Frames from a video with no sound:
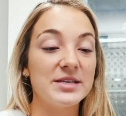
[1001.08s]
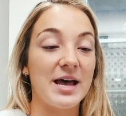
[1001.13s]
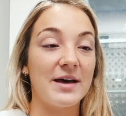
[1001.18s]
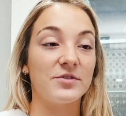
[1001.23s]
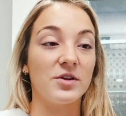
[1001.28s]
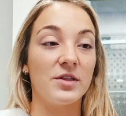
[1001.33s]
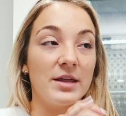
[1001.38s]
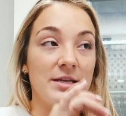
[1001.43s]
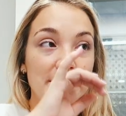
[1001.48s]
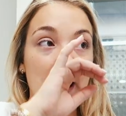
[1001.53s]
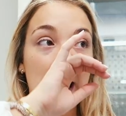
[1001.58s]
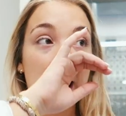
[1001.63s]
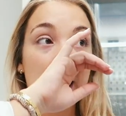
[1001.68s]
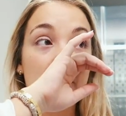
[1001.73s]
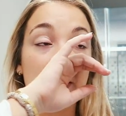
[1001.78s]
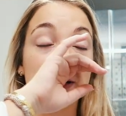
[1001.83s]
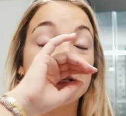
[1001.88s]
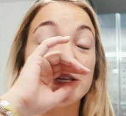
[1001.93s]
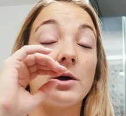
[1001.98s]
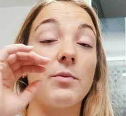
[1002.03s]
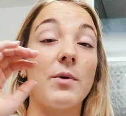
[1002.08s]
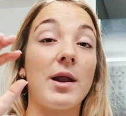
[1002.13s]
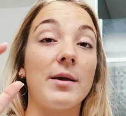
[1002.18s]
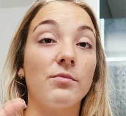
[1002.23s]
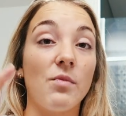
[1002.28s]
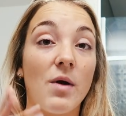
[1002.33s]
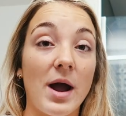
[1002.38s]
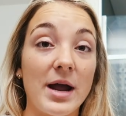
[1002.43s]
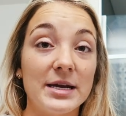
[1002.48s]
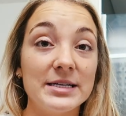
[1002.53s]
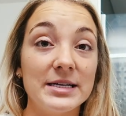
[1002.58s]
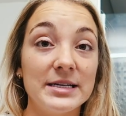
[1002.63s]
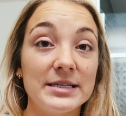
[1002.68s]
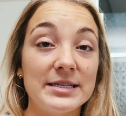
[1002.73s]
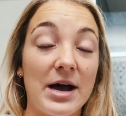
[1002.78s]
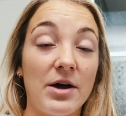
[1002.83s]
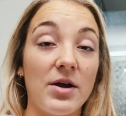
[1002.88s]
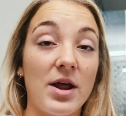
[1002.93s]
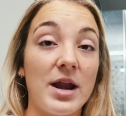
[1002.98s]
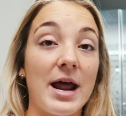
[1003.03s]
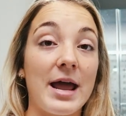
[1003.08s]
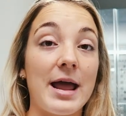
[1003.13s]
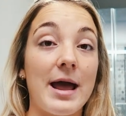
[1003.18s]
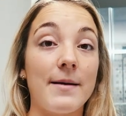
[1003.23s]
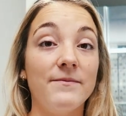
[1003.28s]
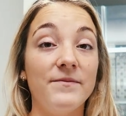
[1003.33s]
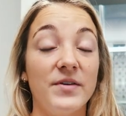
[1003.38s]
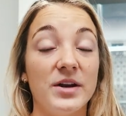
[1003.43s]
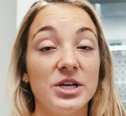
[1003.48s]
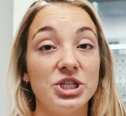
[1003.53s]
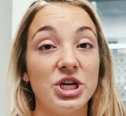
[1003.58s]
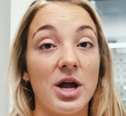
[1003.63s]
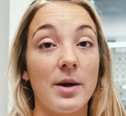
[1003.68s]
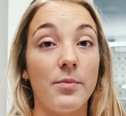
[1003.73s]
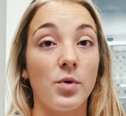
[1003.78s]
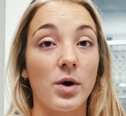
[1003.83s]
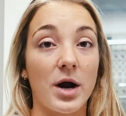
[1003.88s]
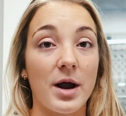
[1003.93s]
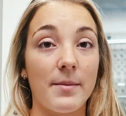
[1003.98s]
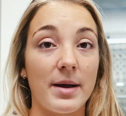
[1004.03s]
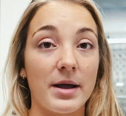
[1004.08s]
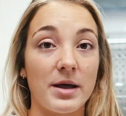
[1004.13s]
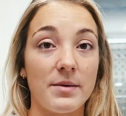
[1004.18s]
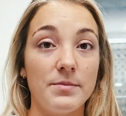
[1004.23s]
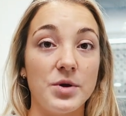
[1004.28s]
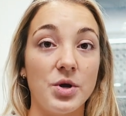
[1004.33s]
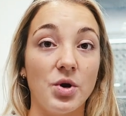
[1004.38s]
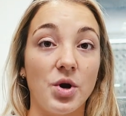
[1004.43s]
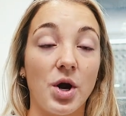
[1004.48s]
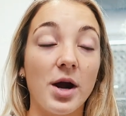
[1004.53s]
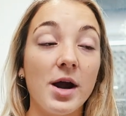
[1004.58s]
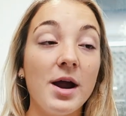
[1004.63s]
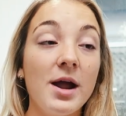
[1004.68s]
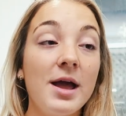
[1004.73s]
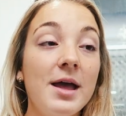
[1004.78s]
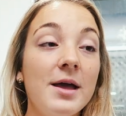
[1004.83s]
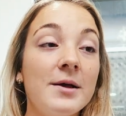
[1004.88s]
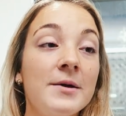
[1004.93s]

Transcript: this after this, but it's like when I'm winding down at night, I'm finishing up work on my computer, and